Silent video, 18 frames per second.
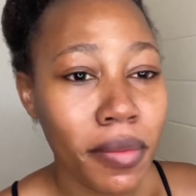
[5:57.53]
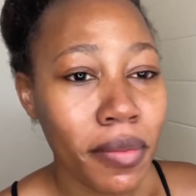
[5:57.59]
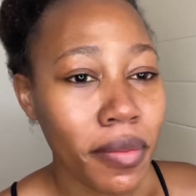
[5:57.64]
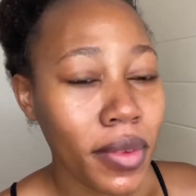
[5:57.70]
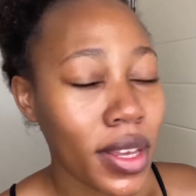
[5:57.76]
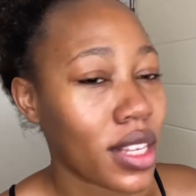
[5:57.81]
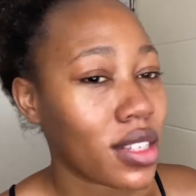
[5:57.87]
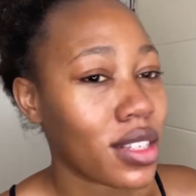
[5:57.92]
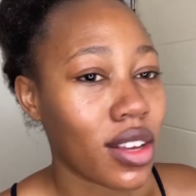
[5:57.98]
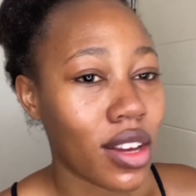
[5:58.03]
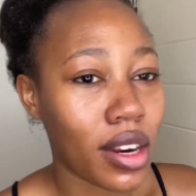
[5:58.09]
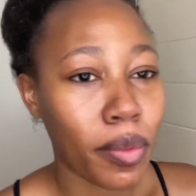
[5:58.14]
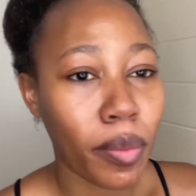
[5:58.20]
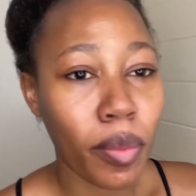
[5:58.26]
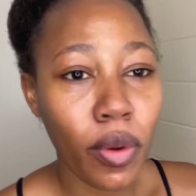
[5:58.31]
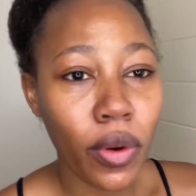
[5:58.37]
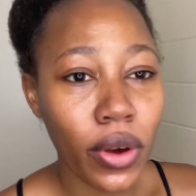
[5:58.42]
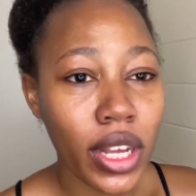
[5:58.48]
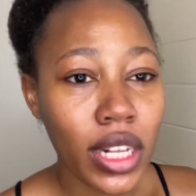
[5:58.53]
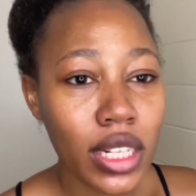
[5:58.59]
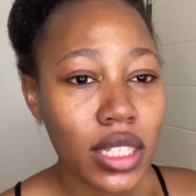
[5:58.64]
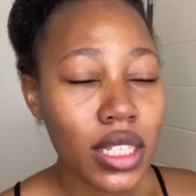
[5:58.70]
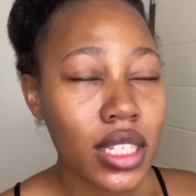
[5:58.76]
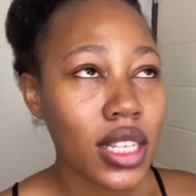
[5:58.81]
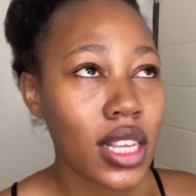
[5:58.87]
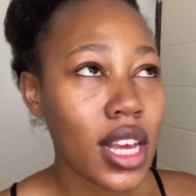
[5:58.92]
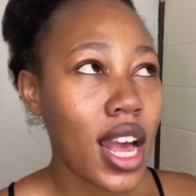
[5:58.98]
He's got a
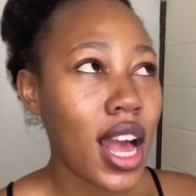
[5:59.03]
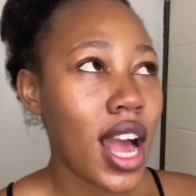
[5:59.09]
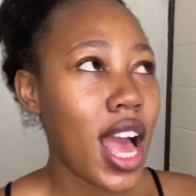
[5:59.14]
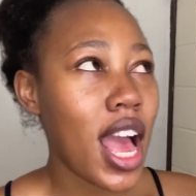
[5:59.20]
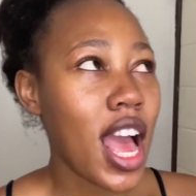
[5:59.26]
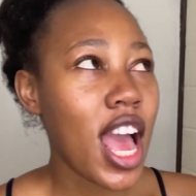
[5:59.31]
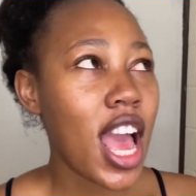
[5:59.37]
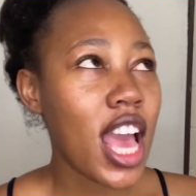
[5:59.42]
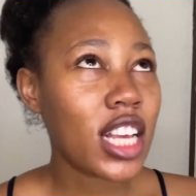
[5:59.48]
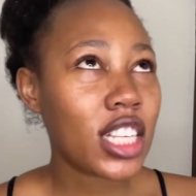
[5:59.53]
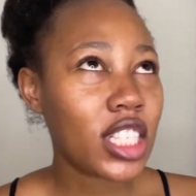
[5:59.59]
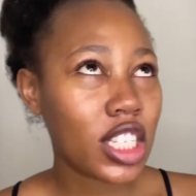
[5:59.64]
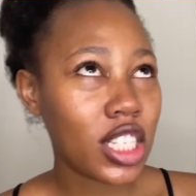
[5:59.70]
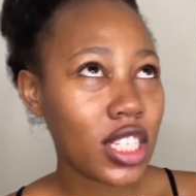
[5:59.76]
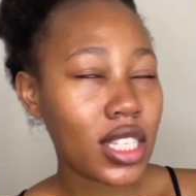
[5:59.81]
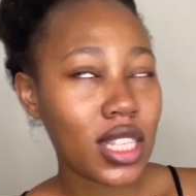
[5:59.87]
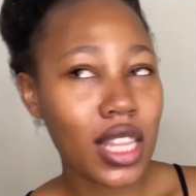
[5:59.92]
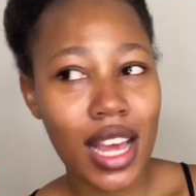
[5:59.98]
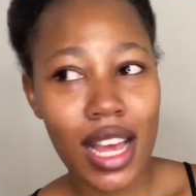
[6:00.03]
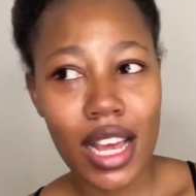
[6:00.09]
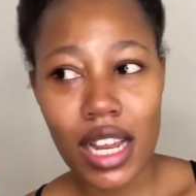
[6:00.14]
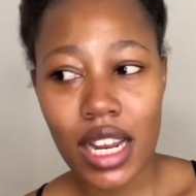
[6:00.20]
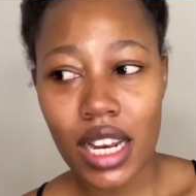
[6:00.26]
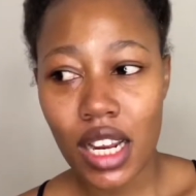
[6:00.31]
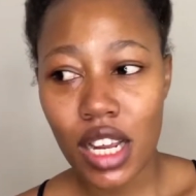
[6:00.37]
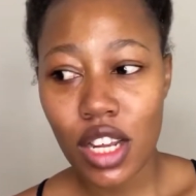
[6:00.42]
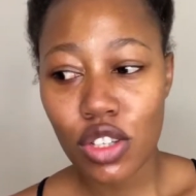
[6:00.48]
point. It's just
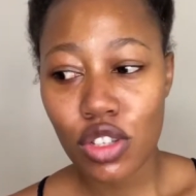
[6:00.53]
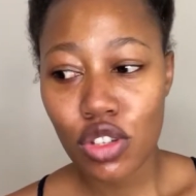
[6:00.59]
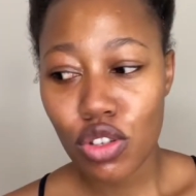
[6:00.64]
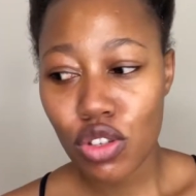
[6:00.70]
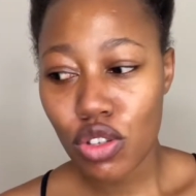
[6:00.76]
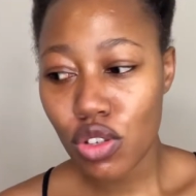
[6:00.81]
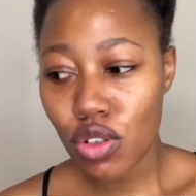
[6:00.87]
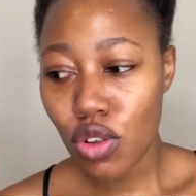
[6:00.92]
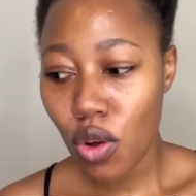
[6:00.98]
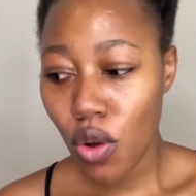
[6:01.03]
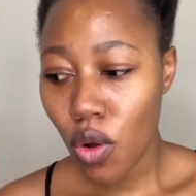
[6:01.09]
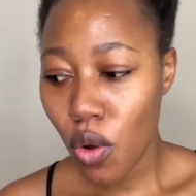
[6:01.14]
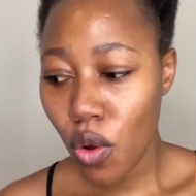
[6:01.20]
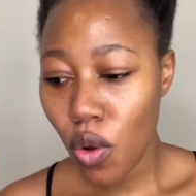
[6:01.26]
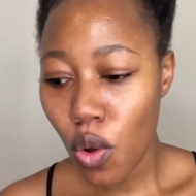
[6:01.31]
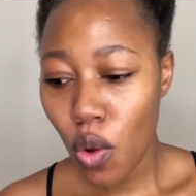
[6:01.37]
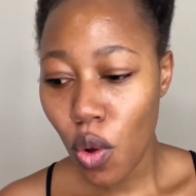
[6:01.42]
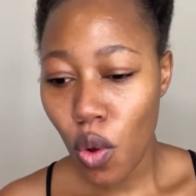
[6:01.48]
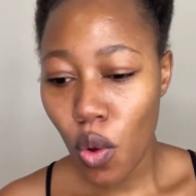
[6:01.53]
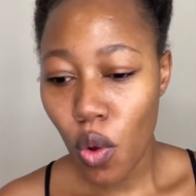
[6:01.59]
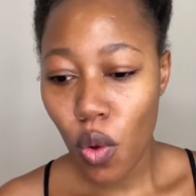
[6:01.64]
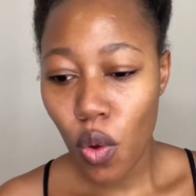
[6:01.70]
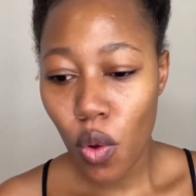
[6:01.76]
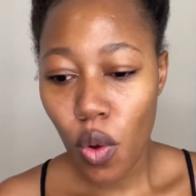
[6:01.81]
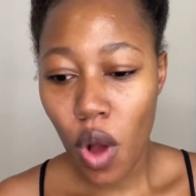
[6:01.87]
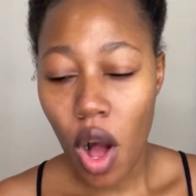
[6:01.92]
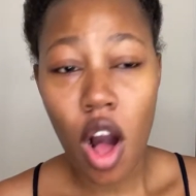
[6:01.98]
that it's
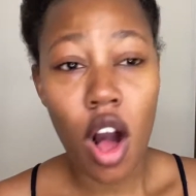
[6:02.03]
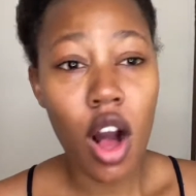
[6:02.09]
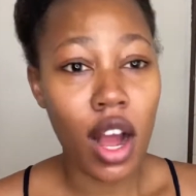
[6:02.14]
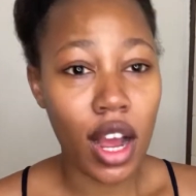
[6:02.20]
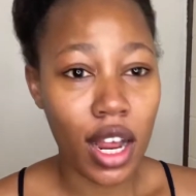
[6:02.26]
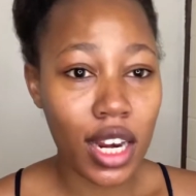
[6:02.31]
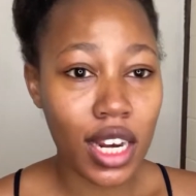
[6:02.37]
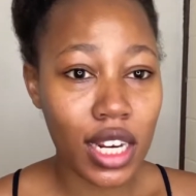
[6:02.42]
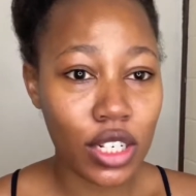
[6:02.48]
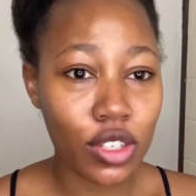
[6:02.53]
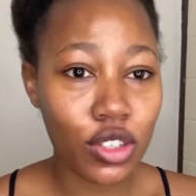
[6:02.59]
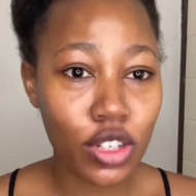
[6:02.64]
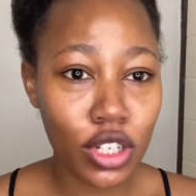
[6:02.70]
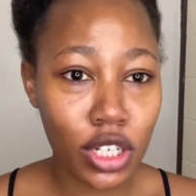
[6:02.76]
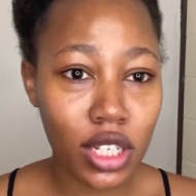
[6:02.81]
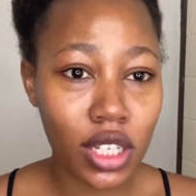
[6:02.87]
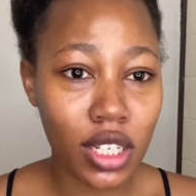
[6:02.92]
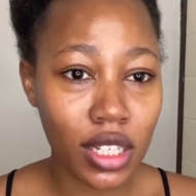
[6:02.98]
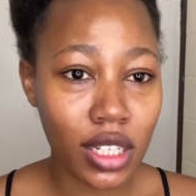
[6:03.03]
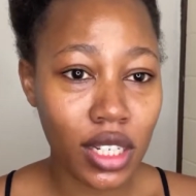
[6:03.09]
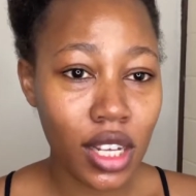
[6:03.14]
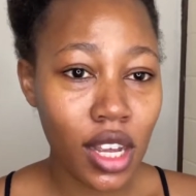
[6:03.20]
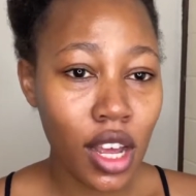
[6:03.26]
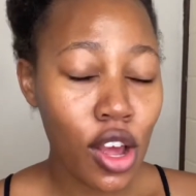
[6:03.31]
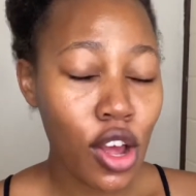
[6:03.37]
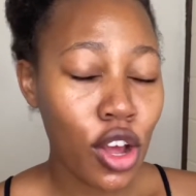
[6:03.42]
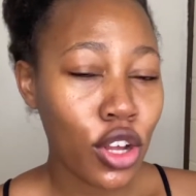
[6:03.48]
so hard and tricky
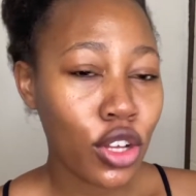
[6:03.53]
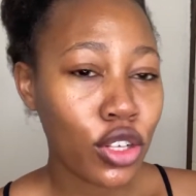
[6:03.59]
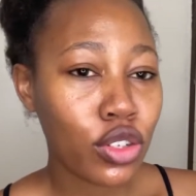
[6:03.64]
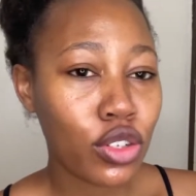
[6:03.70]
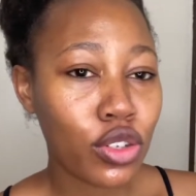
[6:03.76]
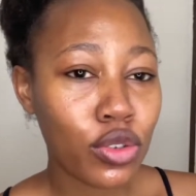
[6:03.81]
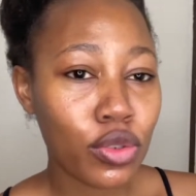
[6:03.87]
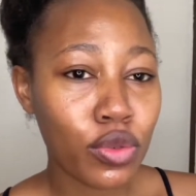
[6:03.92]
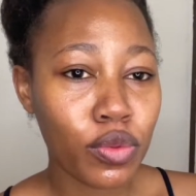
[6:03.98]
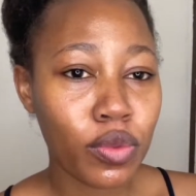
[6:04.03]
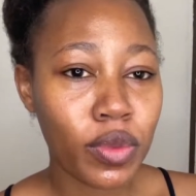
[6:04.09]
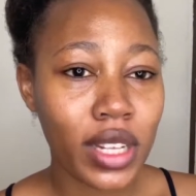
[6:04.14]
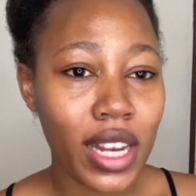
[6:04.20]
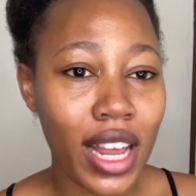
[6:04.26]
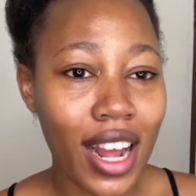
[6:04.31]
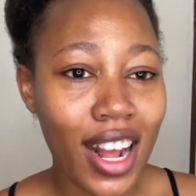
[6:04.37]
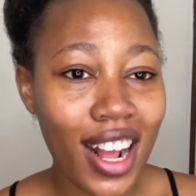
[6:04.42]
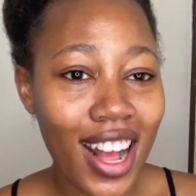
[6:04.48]
to be like,